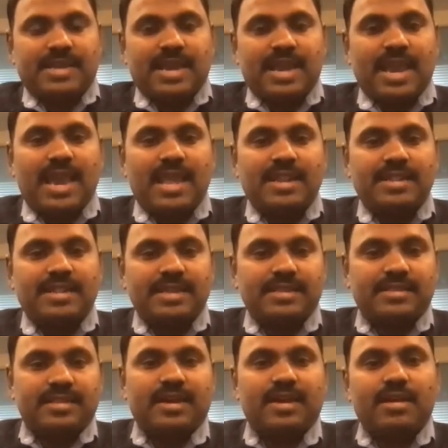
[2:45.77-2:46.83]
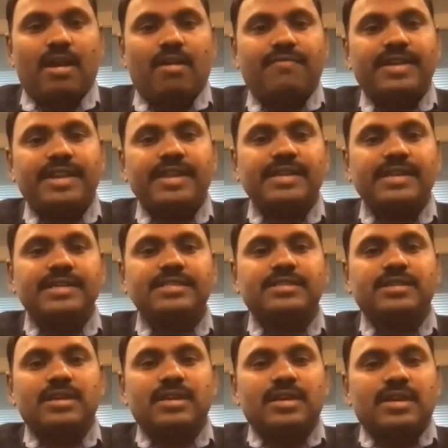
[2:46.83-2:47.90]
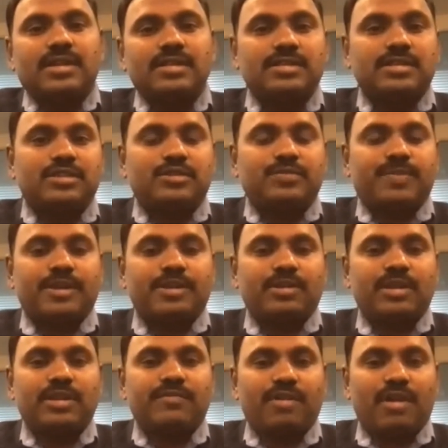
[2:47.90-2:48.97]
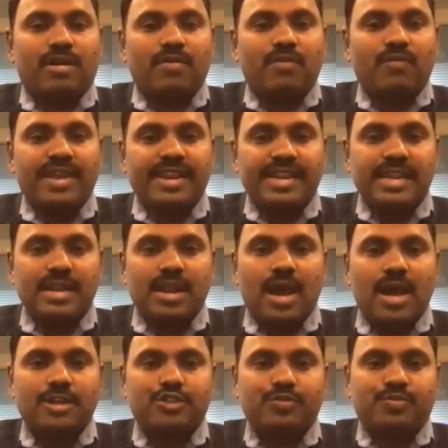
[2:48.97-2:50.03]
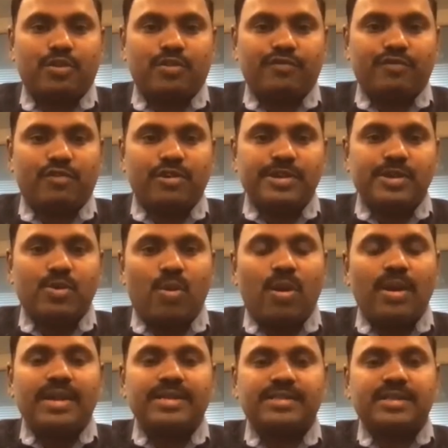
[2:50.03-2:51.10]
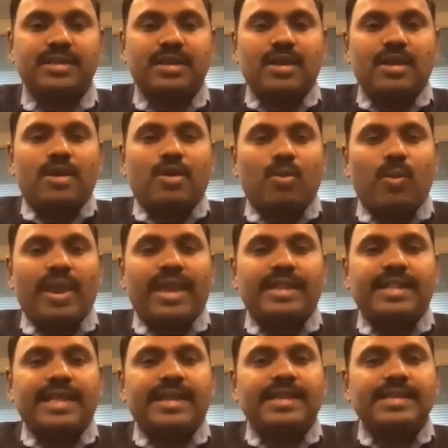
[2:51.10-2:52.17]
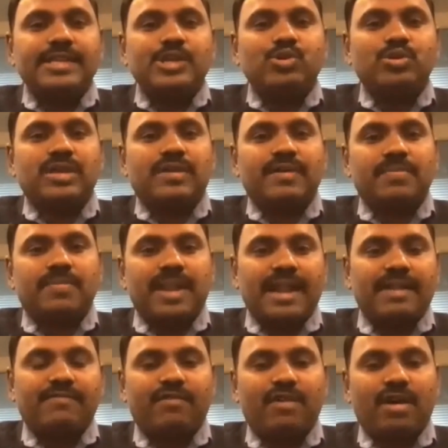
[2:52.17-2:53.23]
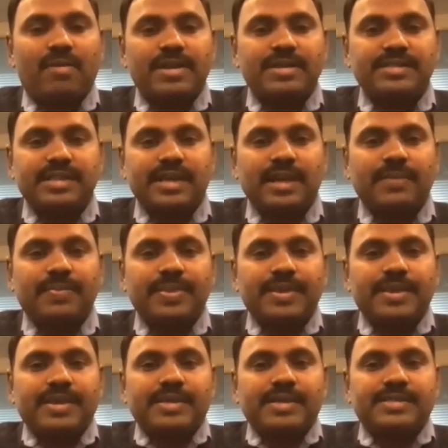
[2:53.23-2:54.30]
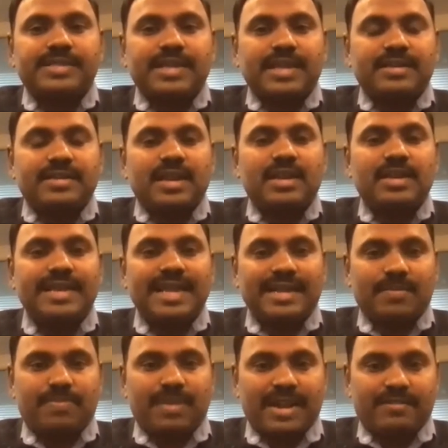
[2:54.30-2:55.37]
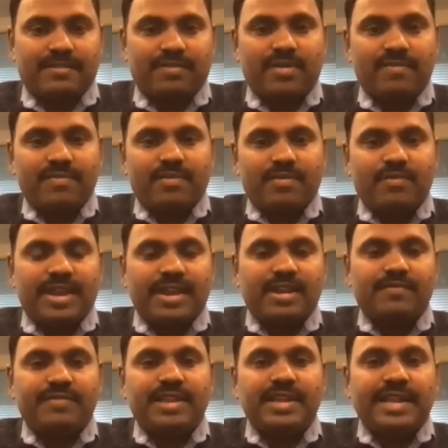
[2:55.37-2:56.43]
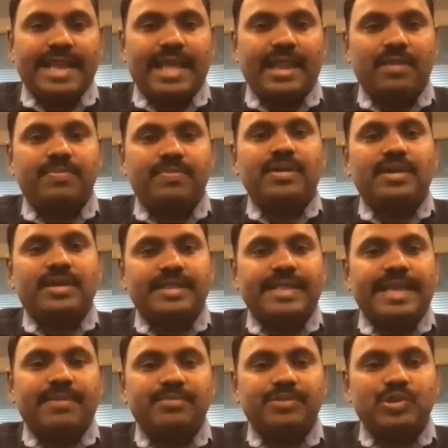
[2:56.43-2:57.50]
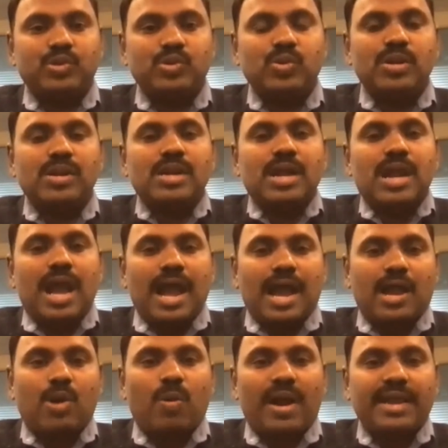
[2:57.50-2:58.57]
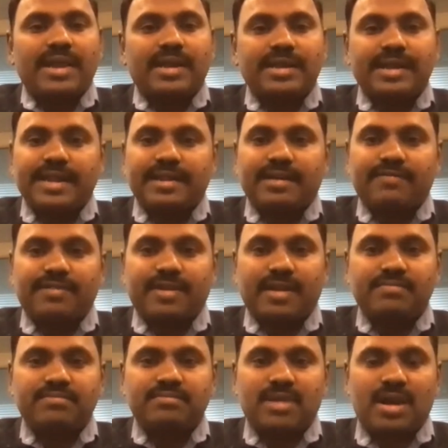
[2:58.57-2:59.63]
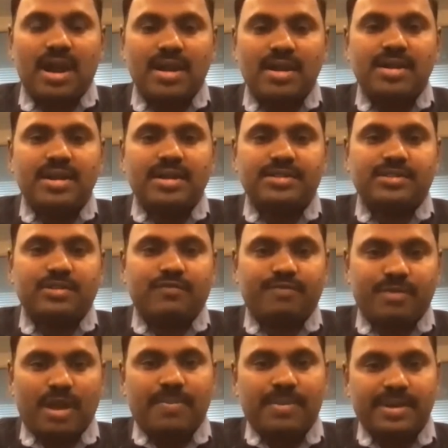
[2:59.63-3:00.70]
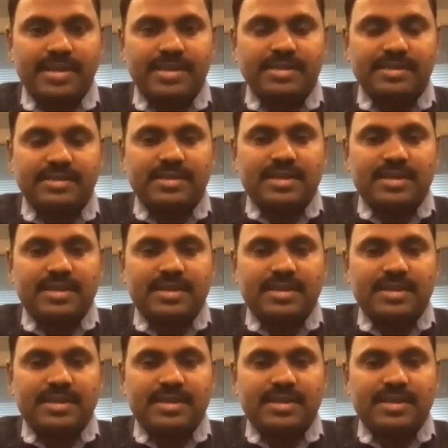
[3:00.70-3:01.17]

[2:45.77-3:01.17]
And the third offering is, this is particularly for very large portfolio owners, where they can use our platform as a central data platform, wherein we'll help them to acquire data from hundreds of properties,